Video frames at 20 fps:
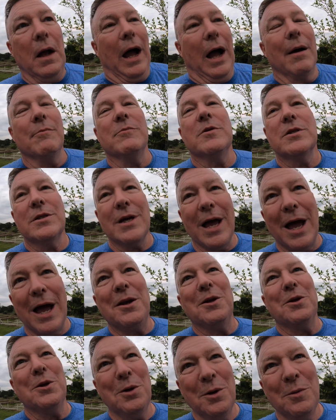I'm
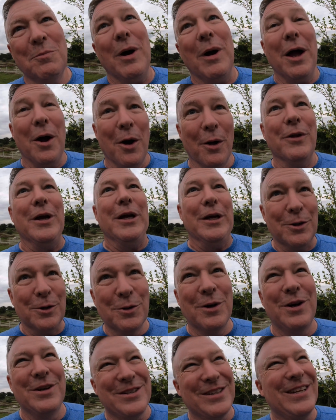saddened by all the
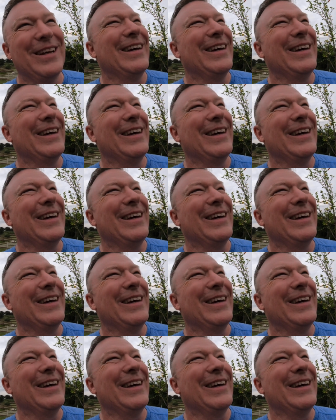interest.